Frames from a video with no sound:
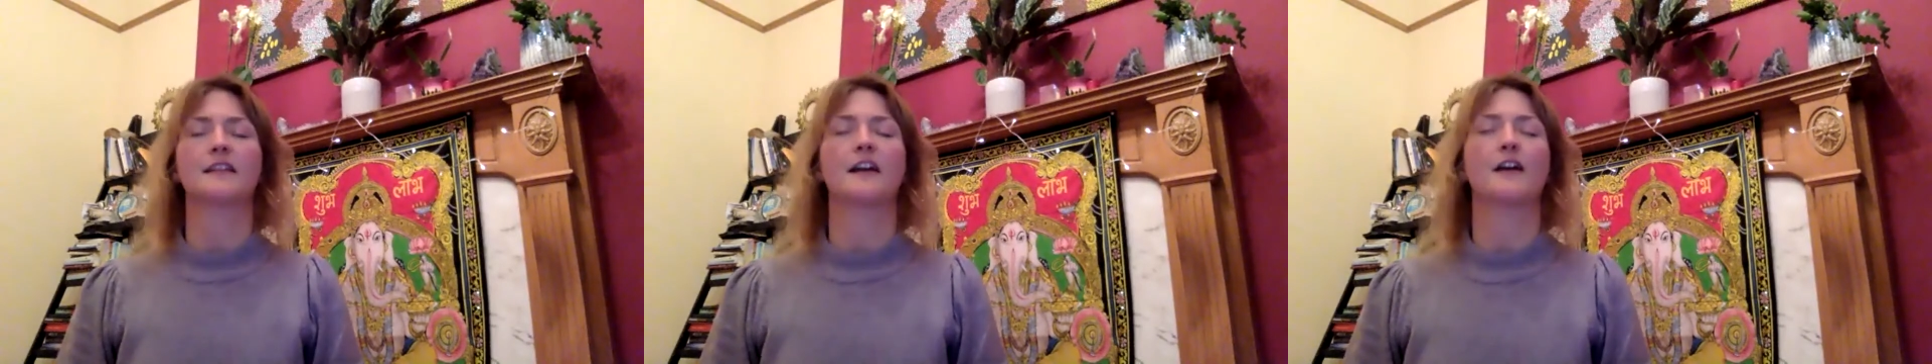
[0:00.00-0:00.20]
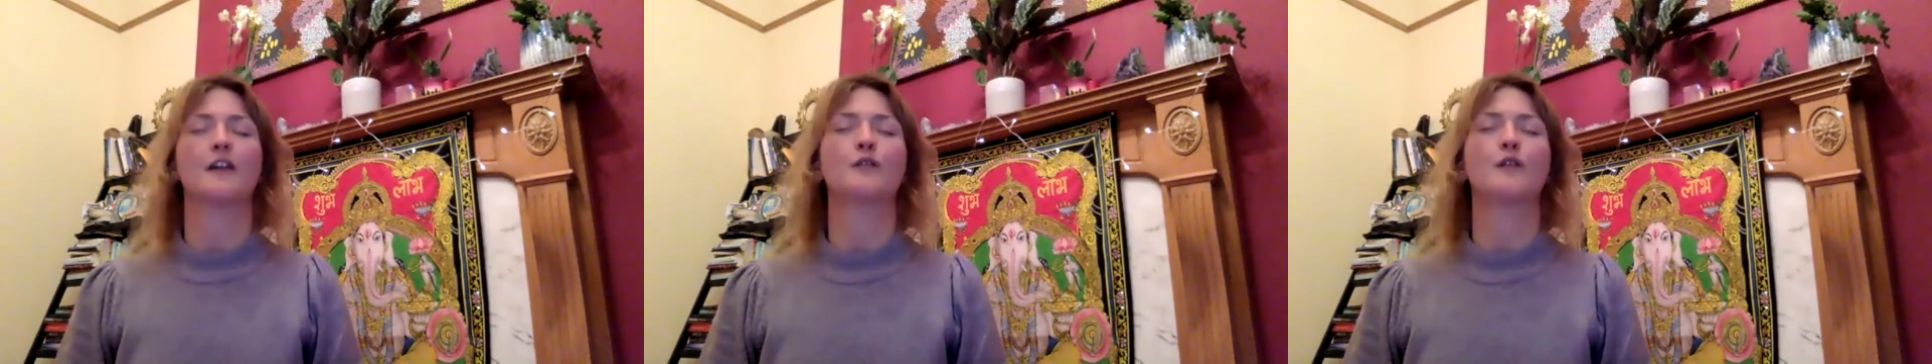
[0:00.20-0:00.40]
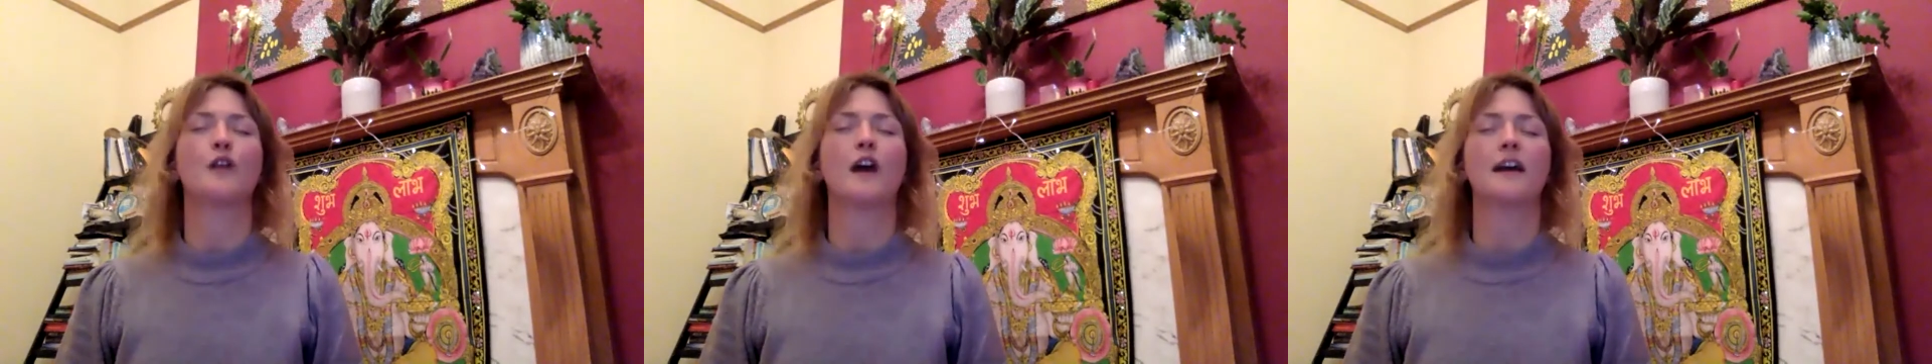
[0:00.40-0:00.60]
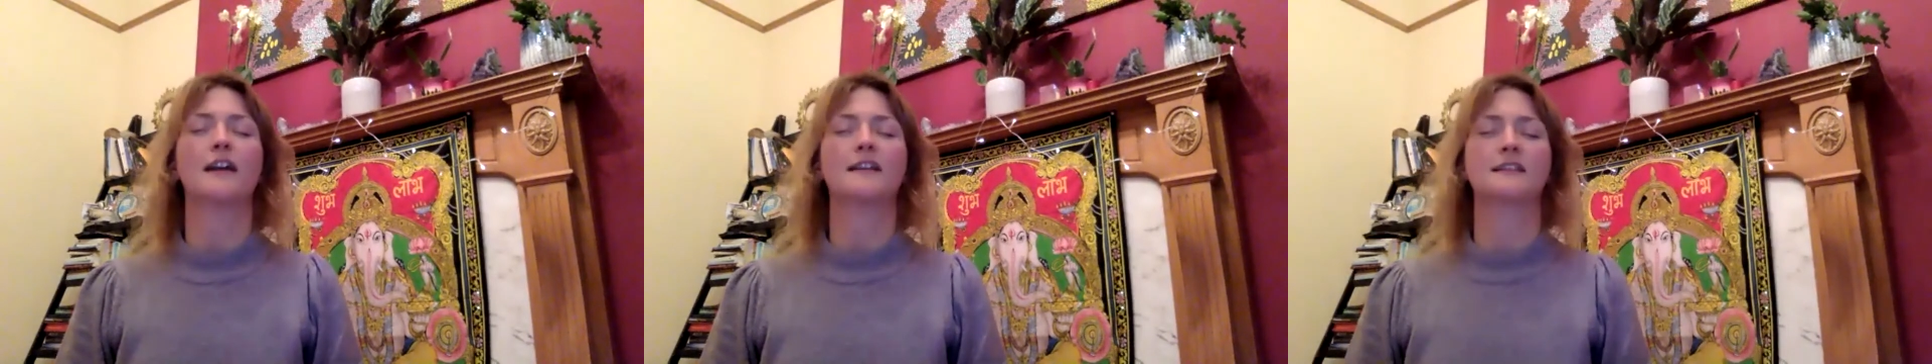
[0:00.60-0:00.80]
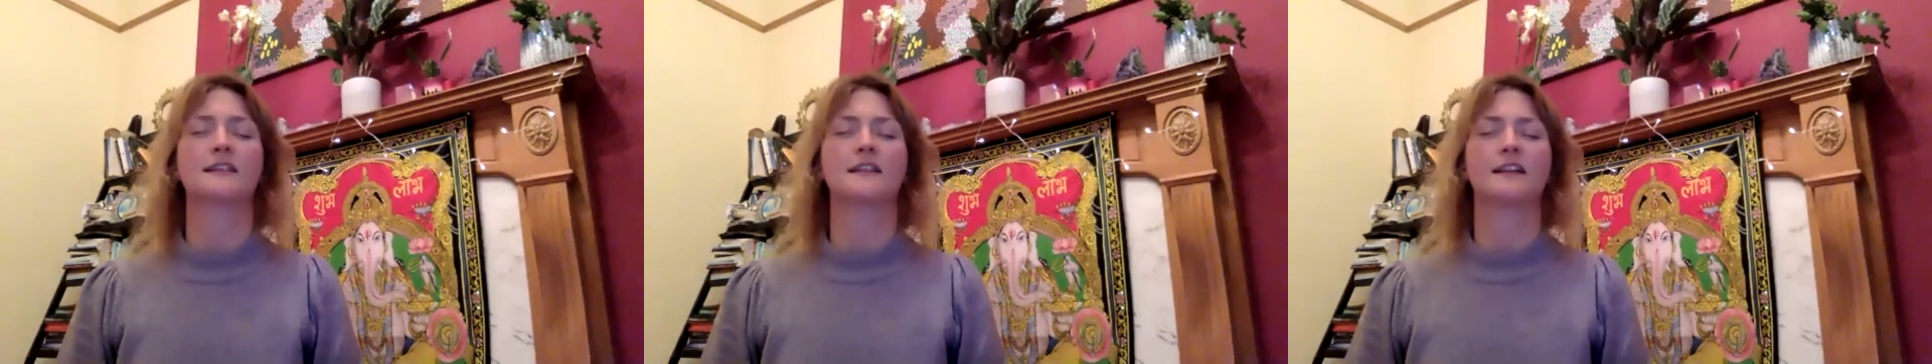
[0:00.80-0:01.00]
that
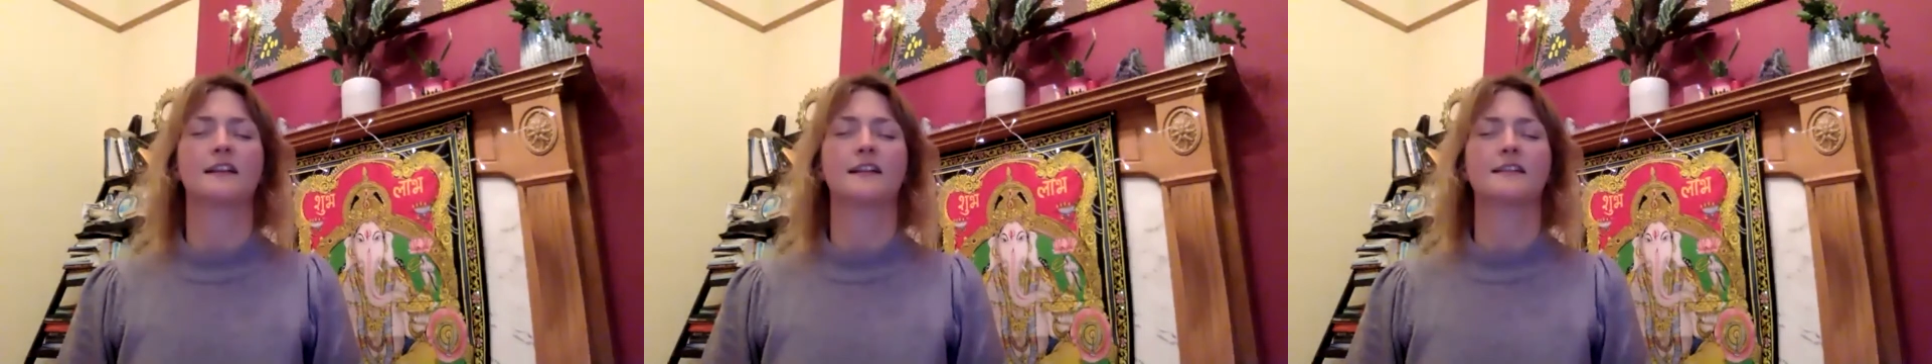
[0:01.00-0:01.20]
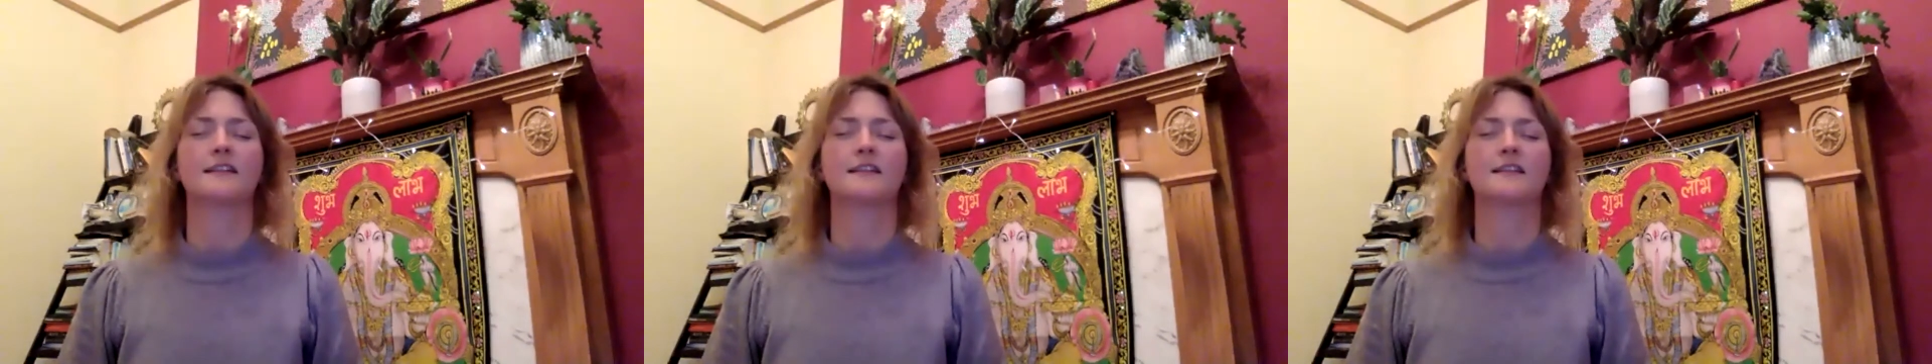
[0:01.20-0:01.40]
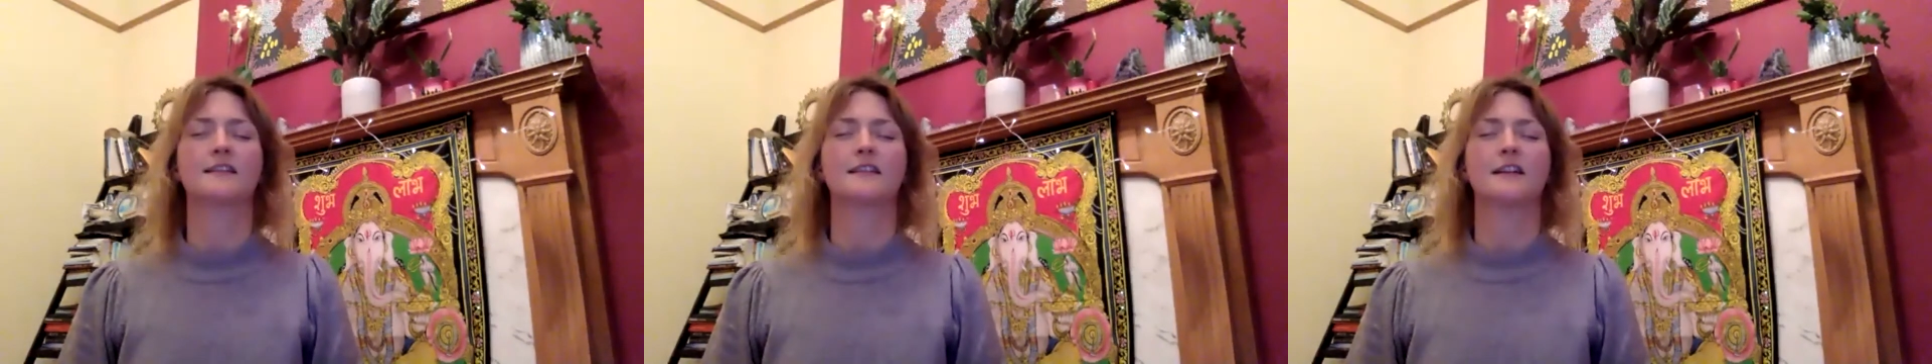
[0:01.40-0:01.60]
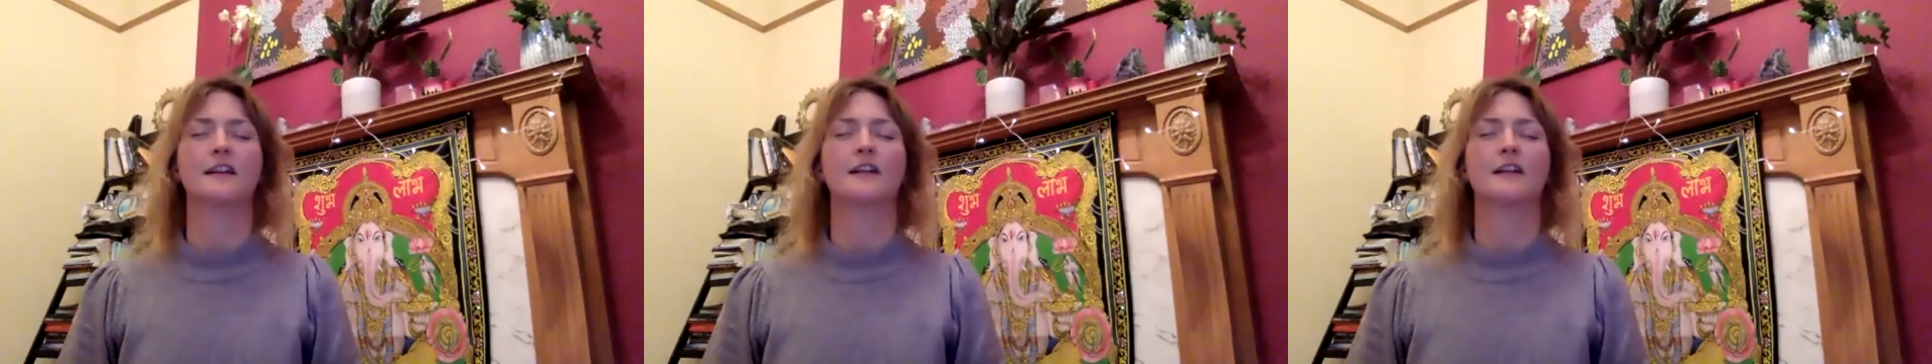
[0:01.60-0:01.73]
arises